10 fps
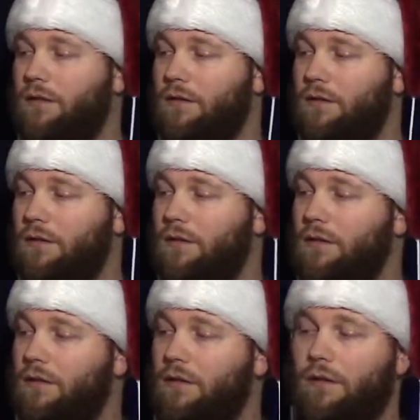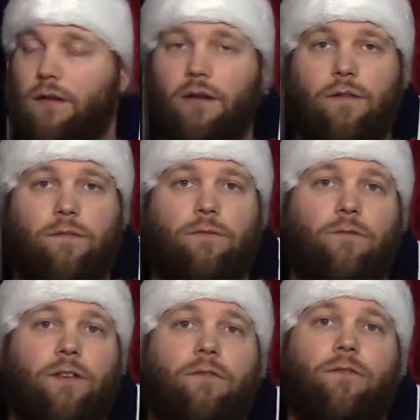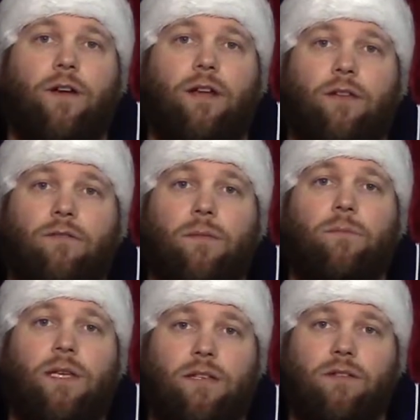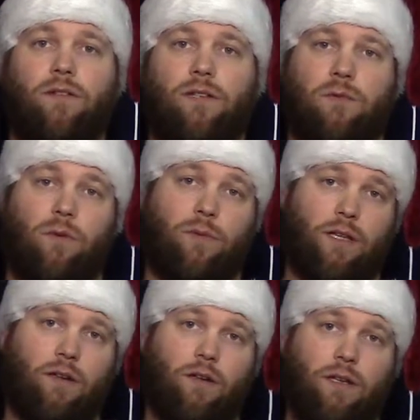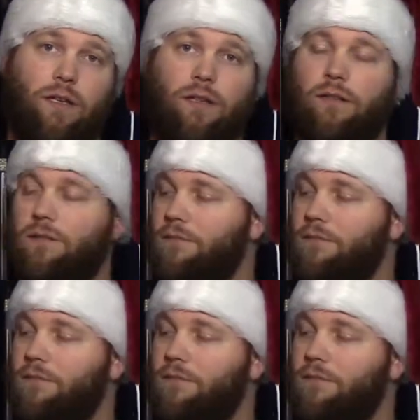5th fret of the B string is where we get our E.